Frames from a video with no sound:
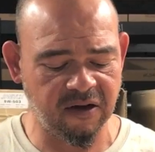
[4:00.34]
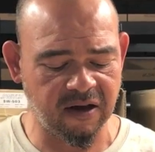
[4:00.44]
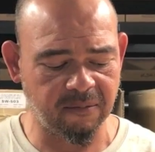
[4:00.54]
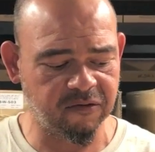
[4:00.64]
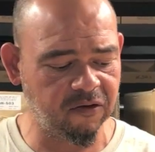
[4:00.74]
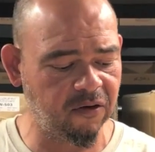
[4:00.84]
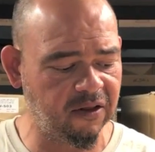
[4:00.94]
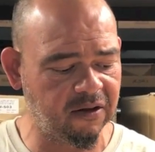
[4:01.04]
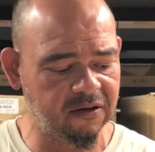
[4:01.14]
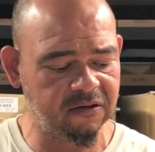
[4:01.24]
yet, I'm sure
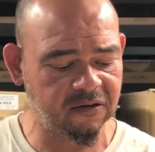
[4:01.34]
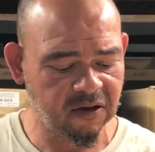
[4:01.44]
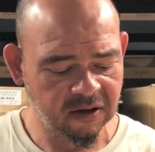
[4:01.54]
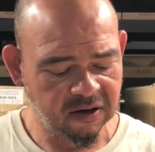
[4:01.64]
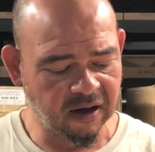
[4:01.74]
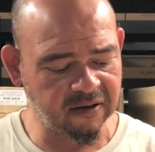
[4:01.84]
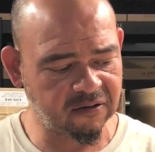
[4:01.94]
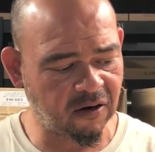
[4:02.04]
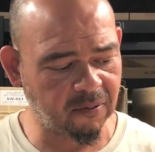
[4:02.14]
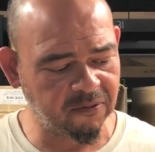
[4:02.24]
that this nice
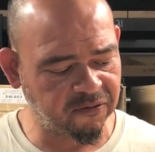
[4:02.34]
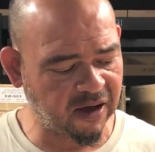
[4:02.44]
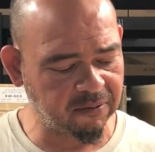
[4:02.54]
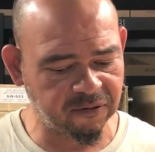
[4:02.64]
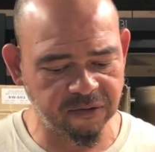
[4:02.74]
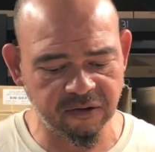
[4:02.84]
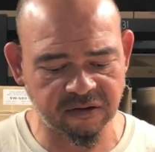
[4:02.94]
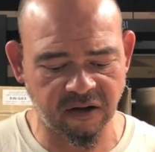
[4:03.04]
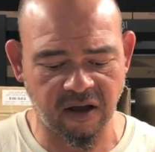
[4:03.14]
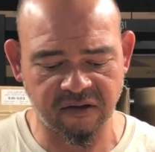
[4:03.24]
carbon fiber
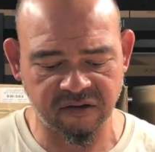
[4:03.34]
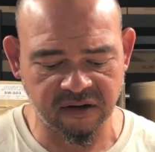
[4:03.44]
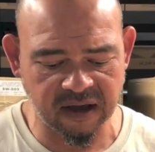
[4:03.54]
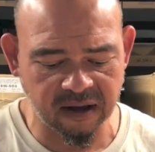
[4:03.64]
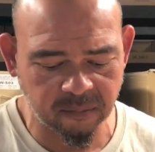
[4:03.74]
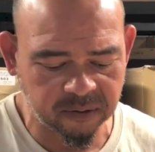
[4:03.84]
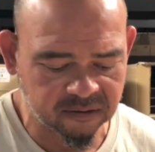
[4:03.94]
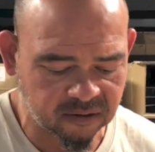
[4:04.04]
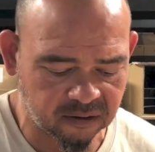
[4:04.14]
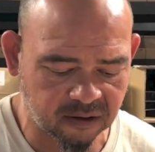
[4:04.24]
fuselage and canopy
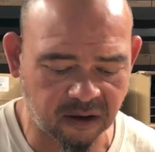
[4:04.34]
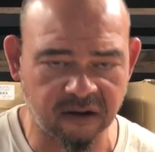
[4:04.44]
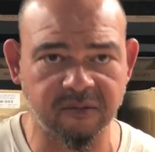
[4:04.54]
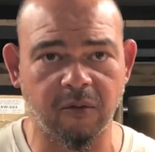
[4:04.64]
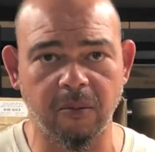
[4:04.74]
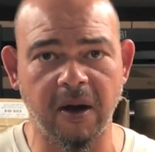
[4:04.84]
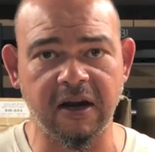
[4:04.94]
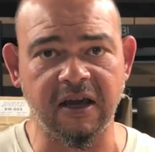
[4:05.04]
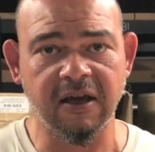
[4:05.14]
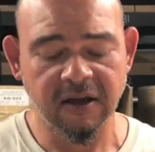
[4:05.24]
is going to cost more
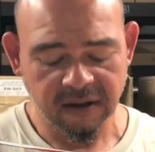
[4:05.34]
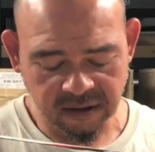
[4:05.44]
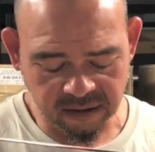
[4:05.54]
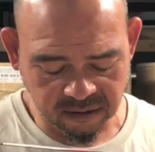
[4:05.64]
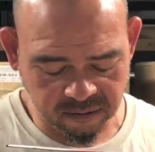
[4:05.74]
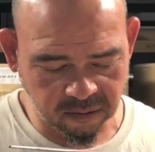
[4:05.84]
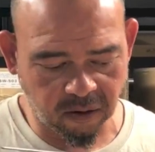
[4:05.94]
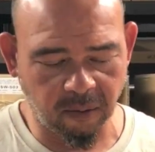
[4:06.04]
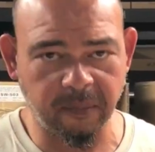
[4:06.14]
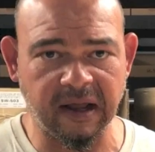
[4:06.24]
money than the good
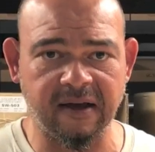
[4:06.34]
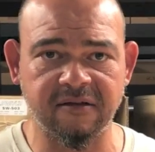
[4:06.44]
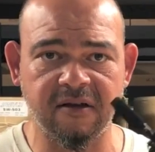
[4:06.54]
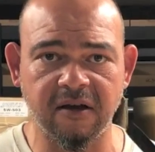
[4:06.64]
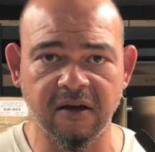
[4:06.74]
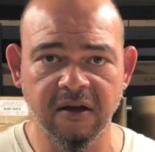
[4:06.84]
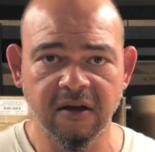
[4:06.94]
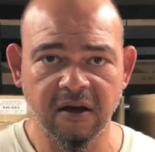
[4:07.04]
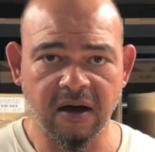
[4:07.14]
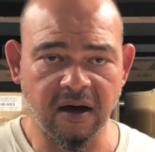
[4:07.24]
old plastic
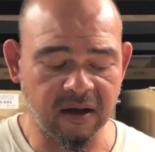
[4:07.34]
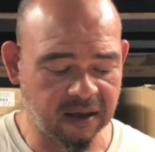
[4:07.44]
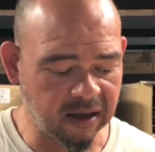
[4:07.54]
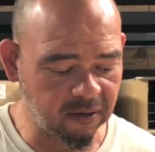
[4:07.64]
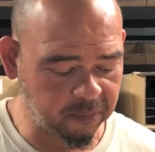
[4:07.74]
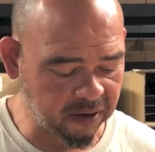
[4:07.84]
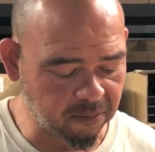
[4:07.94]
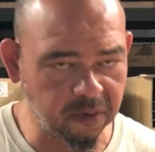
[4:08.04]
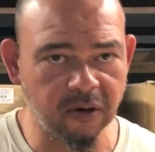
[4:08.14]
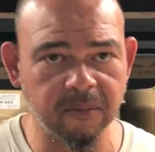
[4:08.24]
canopy
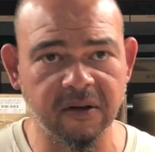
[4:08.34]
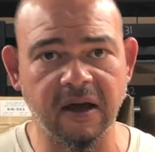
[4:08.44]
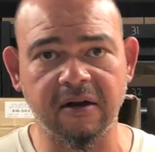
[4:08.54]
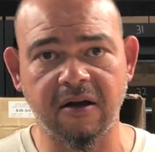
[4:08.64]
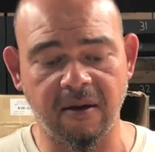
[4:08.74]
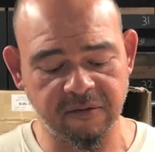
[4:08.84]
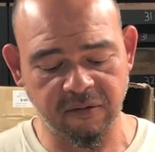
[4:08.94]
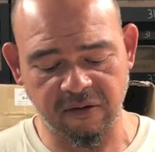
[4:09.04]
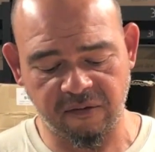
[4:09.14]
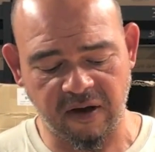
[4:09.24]
and boom that comes
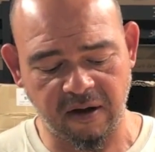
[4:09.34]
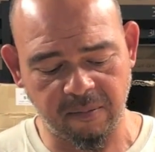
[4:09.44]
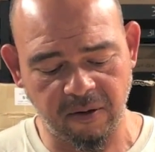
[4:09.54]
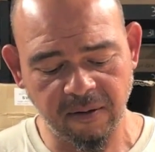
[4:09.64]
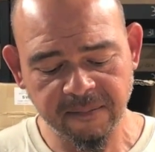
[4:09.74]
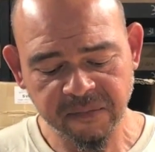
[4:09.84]
with the Fireball.